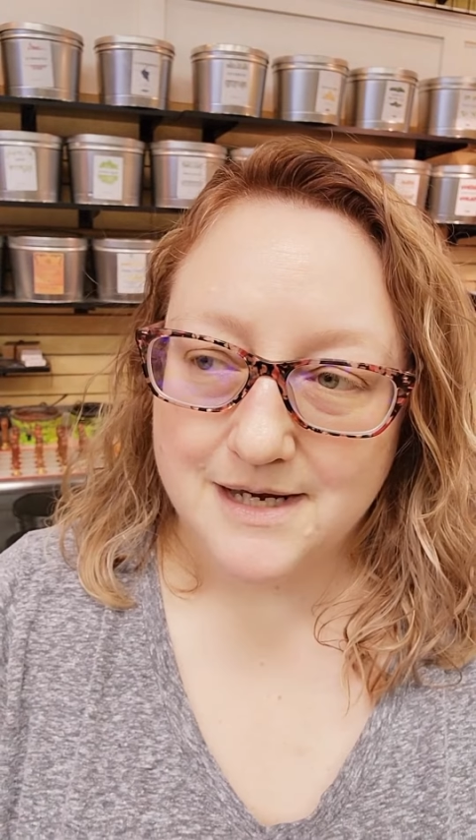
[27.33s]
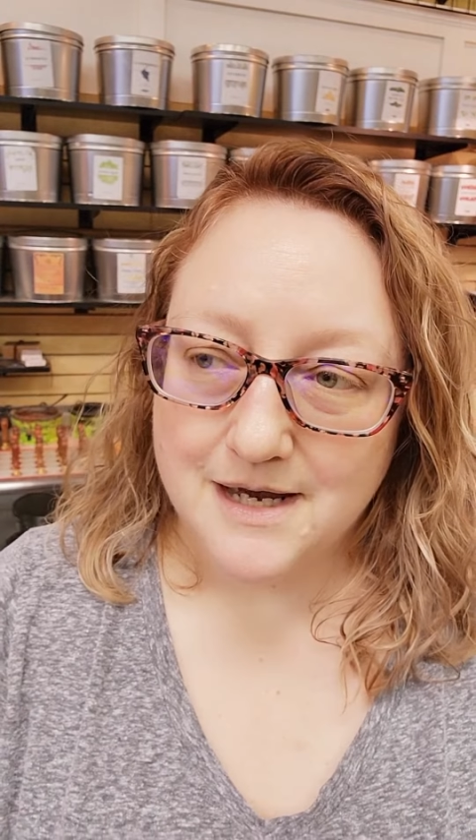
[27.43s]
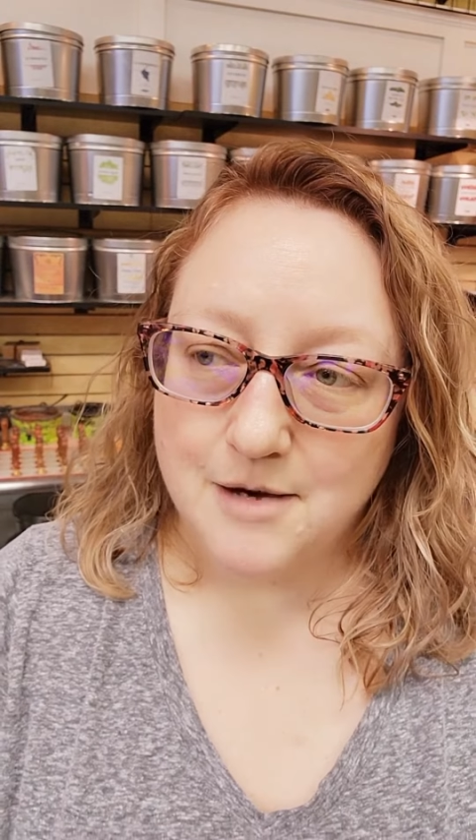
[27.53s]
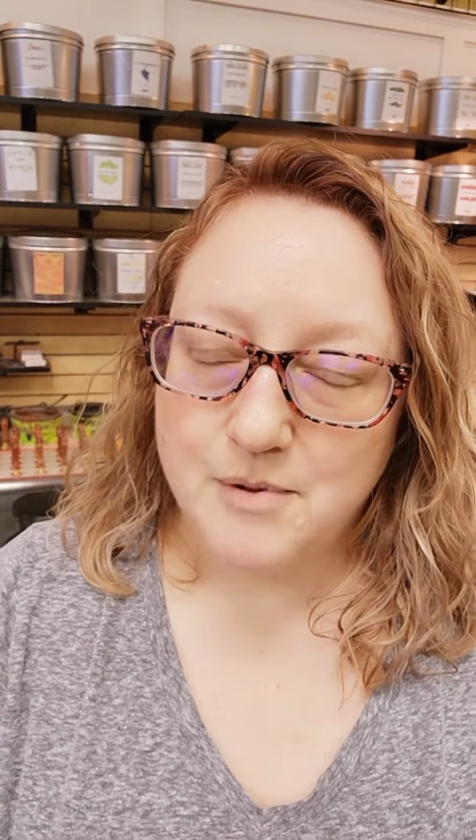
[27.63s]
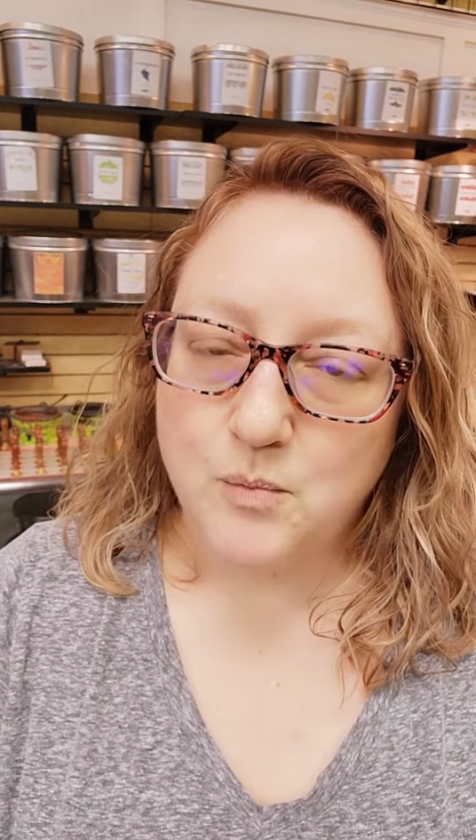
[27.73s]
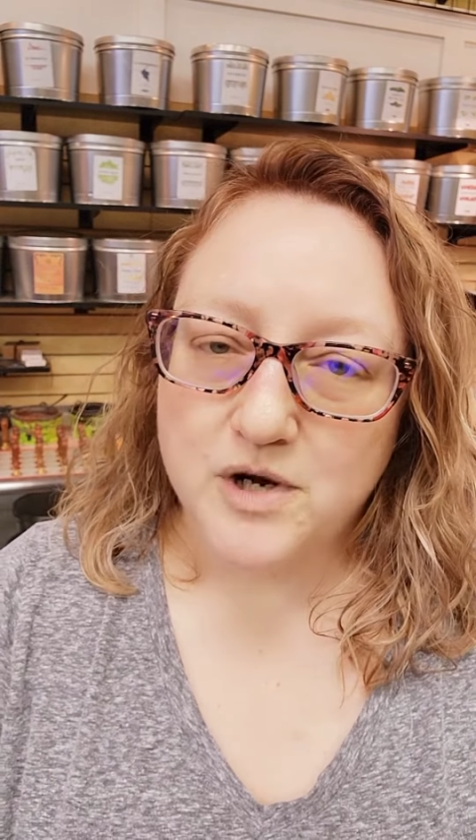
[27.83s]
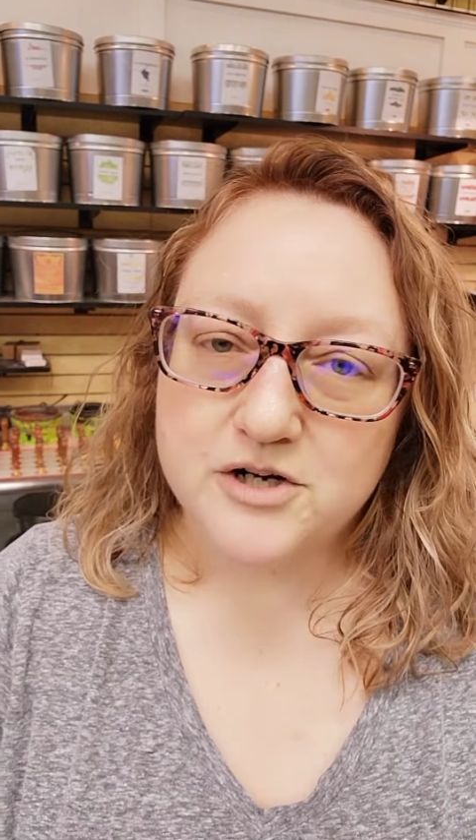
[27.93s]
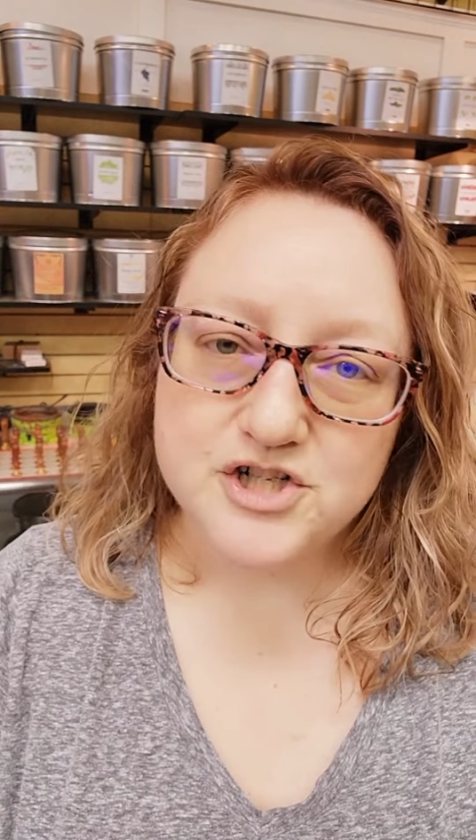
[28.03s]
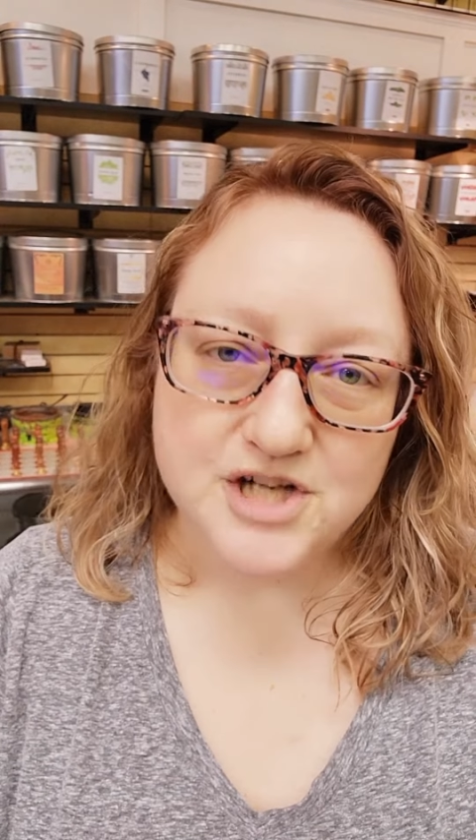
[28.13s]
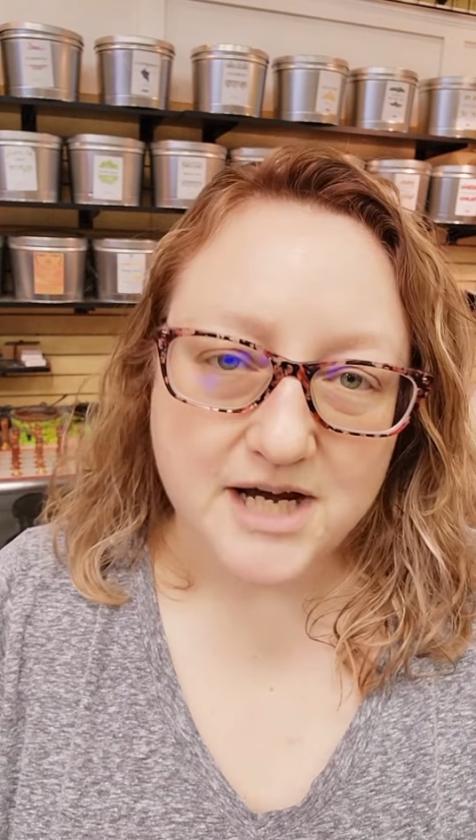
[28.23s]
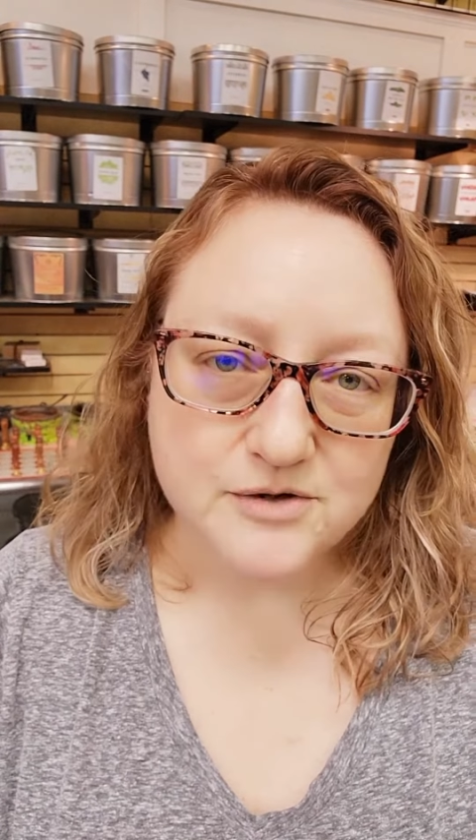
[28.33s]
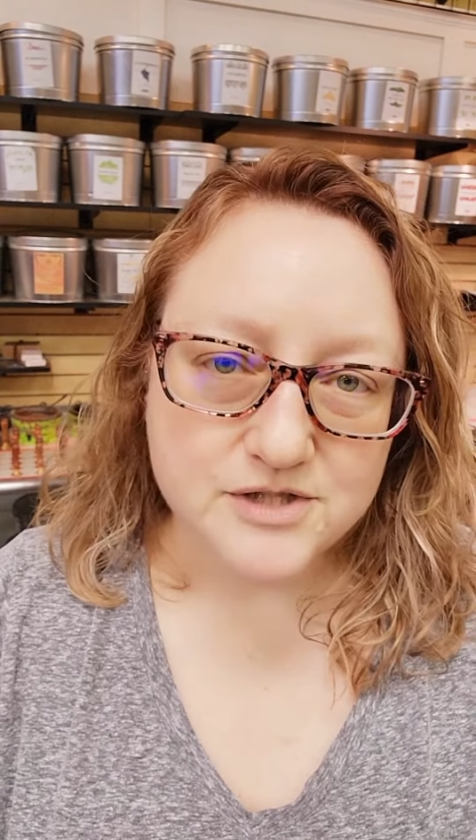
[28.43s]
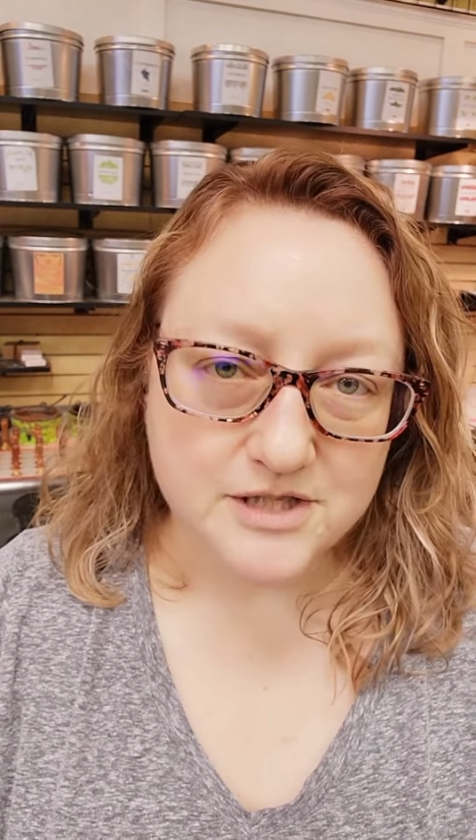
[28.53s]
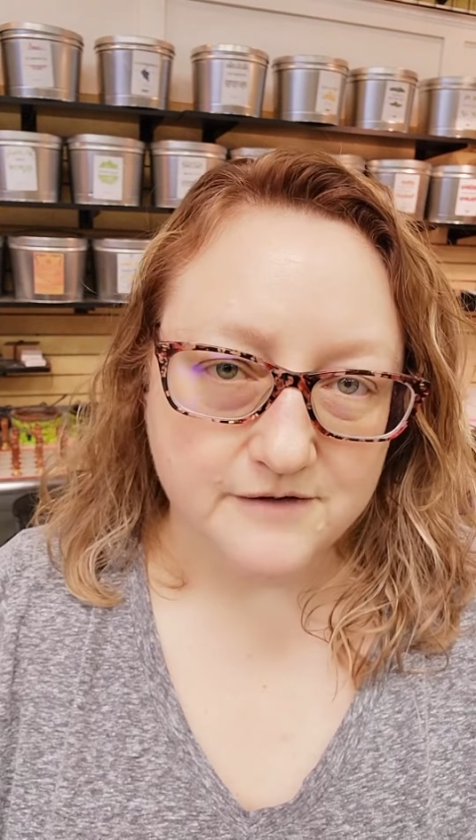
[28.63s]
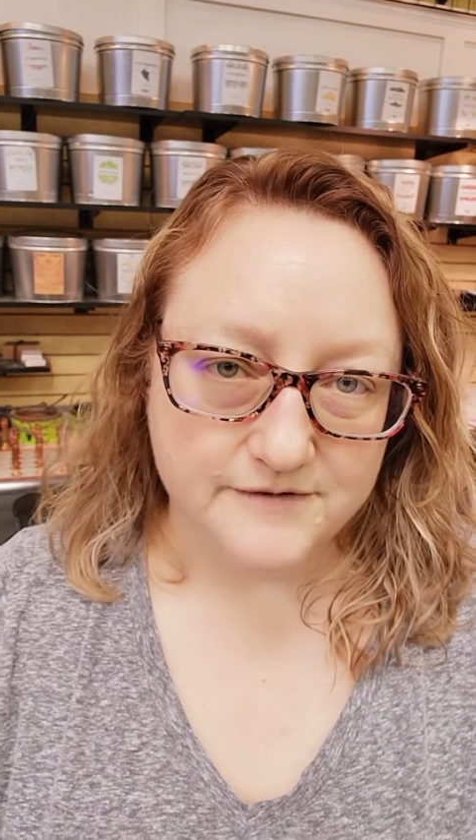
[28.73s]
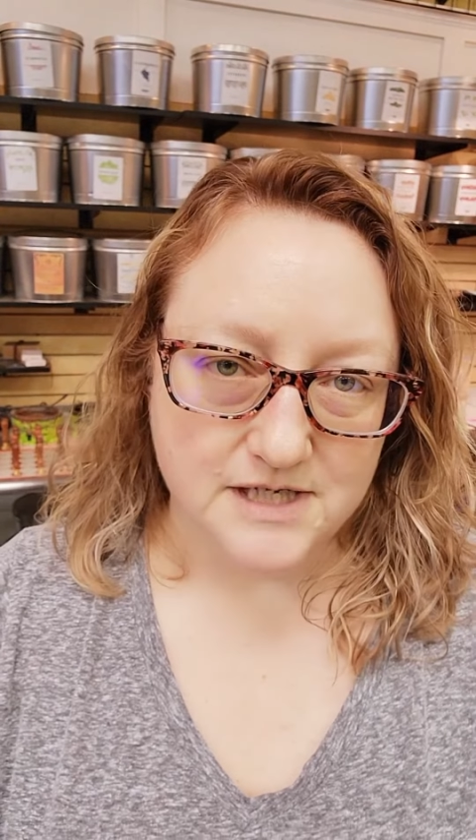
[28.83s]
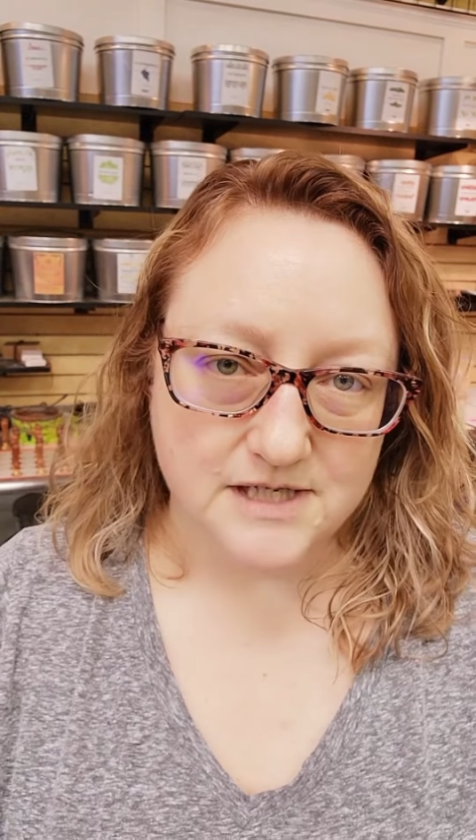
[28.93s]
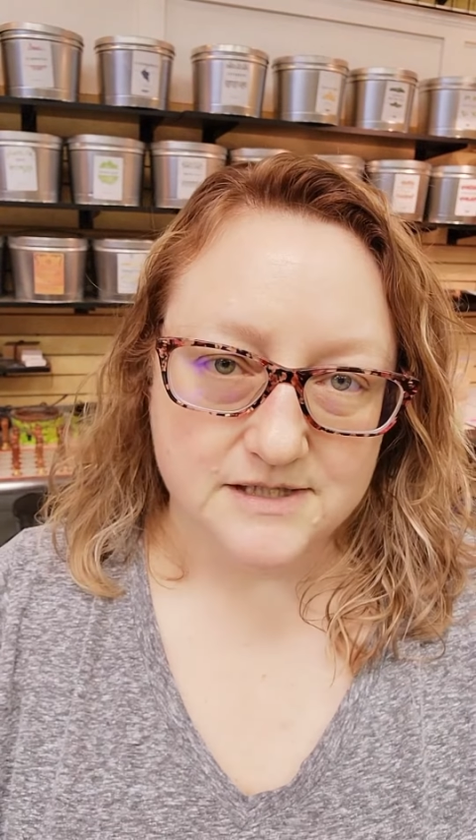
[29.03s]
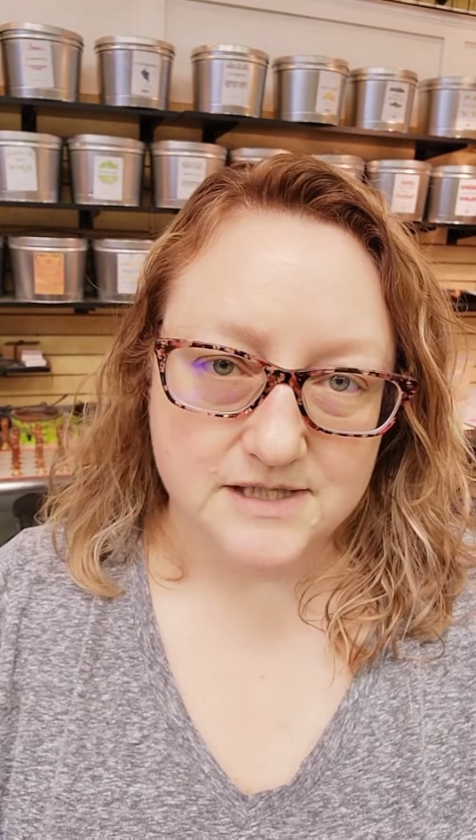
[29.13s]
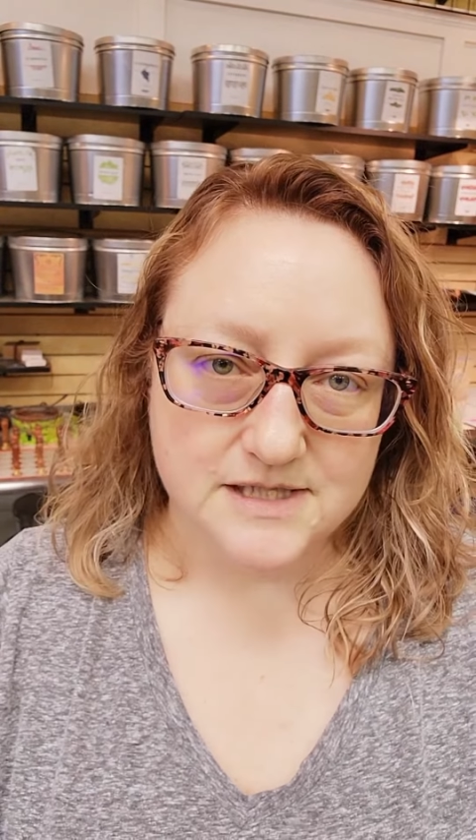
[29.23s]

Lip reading: But what our shadow self does